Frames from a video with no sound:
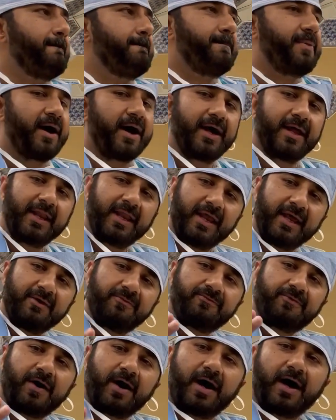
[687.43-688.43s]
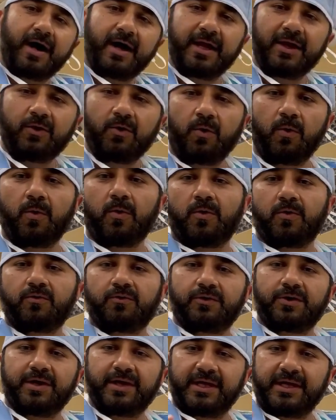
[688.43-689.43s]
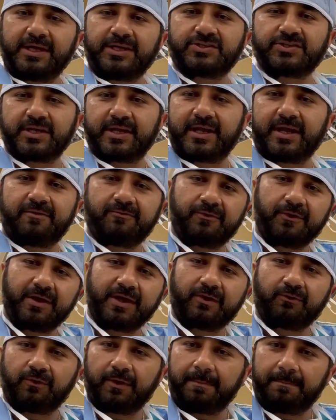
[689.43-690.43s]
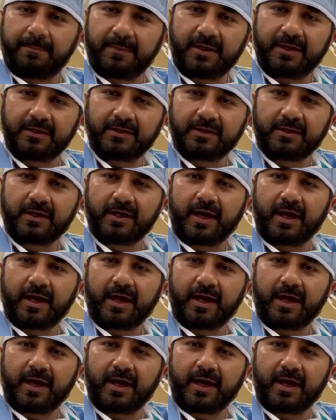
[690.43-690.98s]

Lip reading: But if I go over each and every equipment